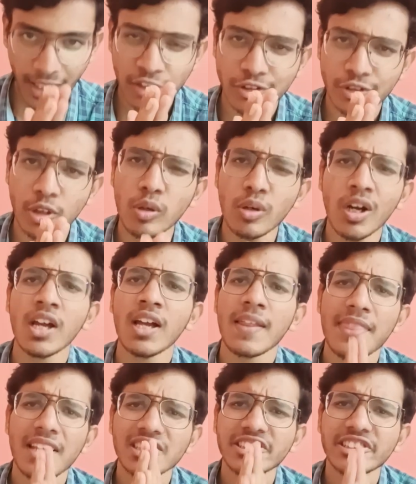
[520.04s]
So
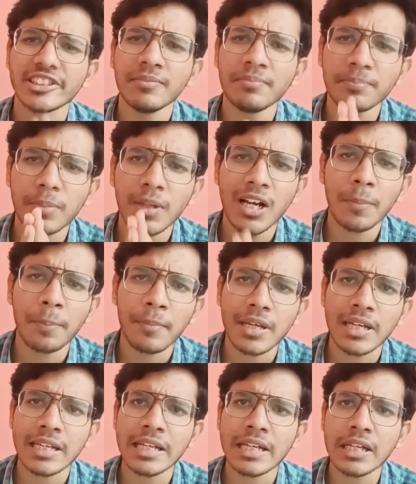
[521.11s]
the simple
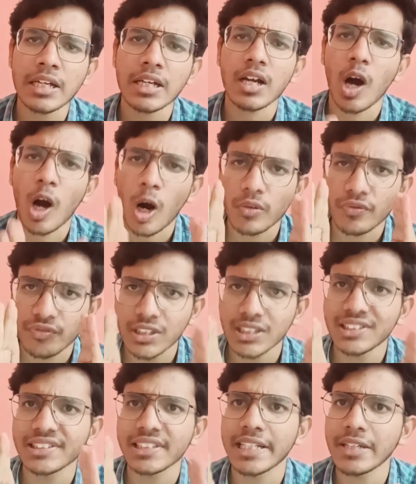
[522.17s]
meaning of
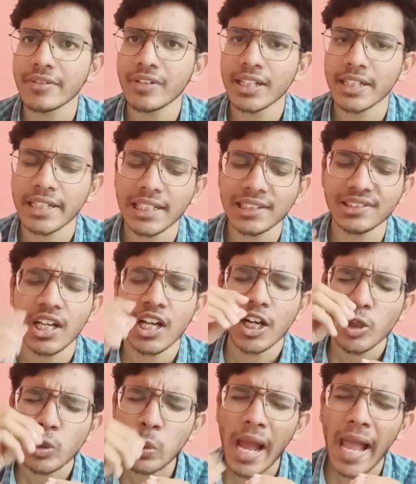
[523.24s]
this keyword is
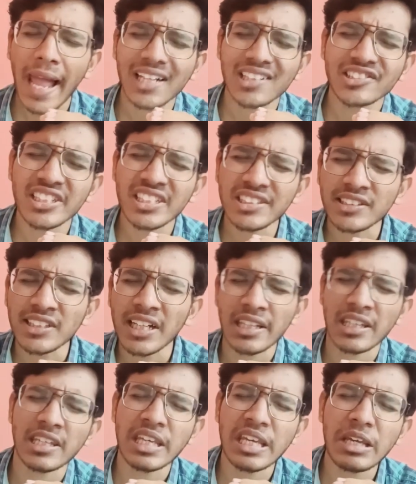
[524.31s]
to access the
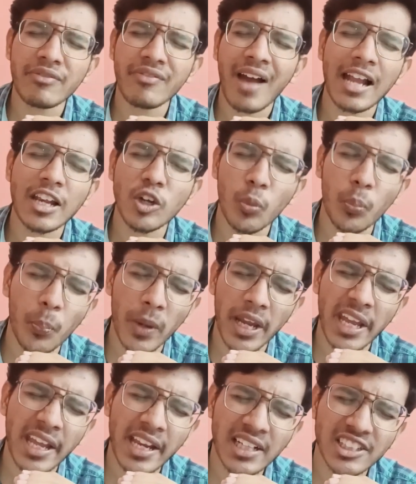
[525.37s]
key value
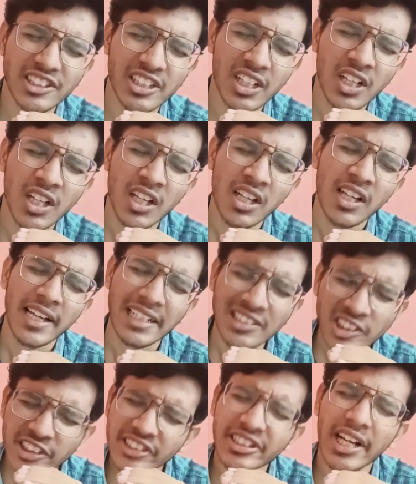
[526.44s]
pairs
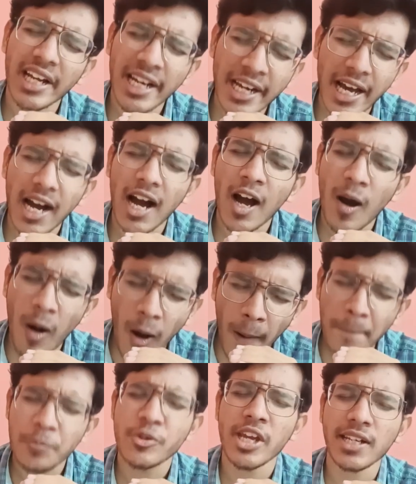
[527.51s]
inside an
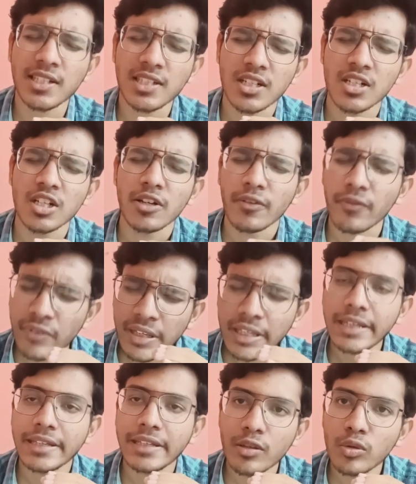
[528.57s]
object, we
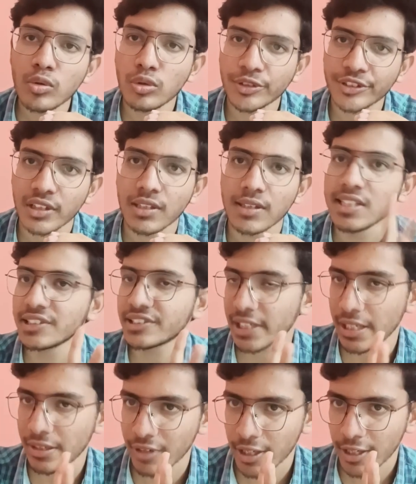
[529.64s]
use this
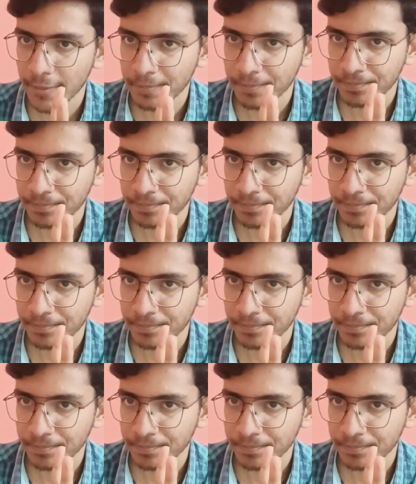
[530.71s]
keyword.